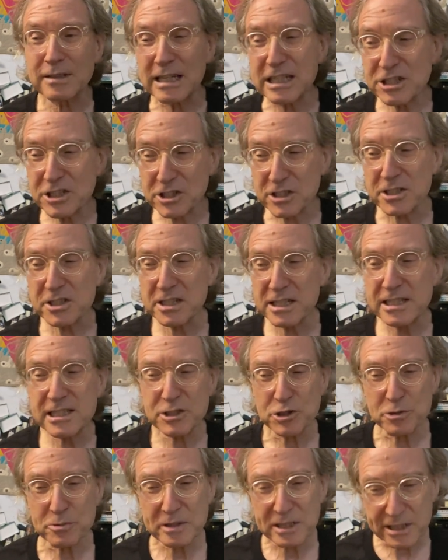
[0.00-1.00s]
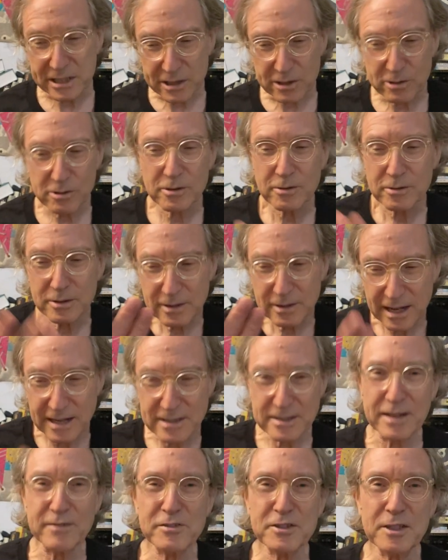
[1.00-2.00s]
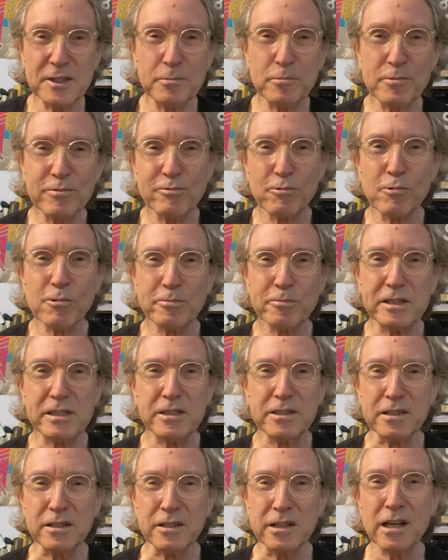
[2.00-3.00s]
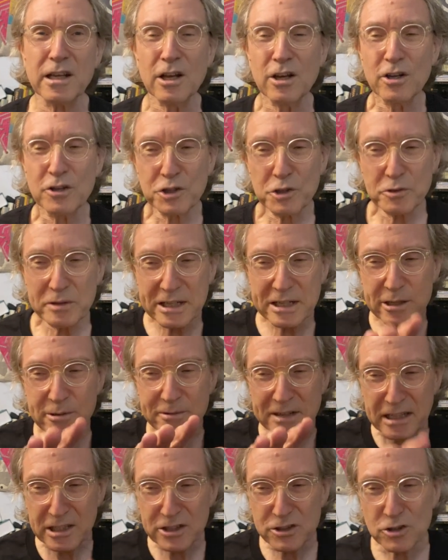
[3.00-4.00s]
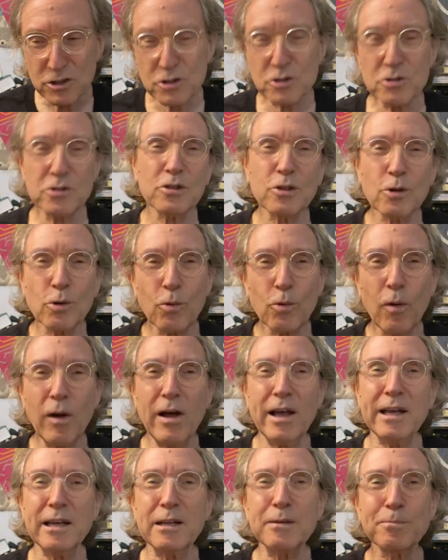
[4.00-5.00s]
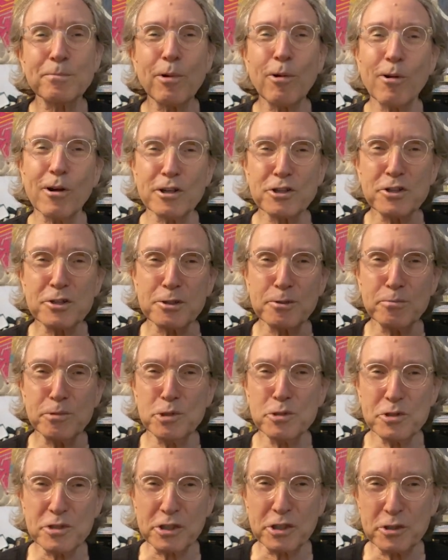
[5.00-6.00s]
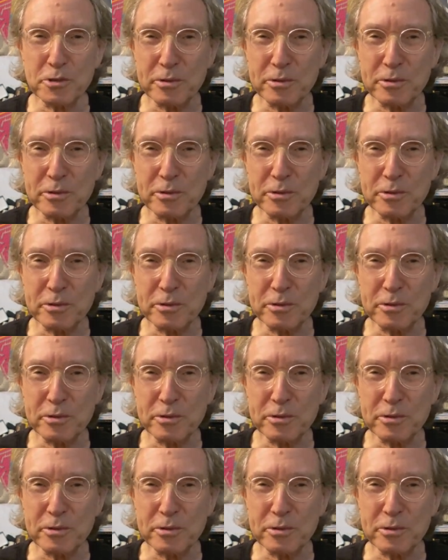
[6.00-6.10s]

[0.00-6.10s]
It just is. You hear, as I've said before recently, you hear into the quiet parts of the music.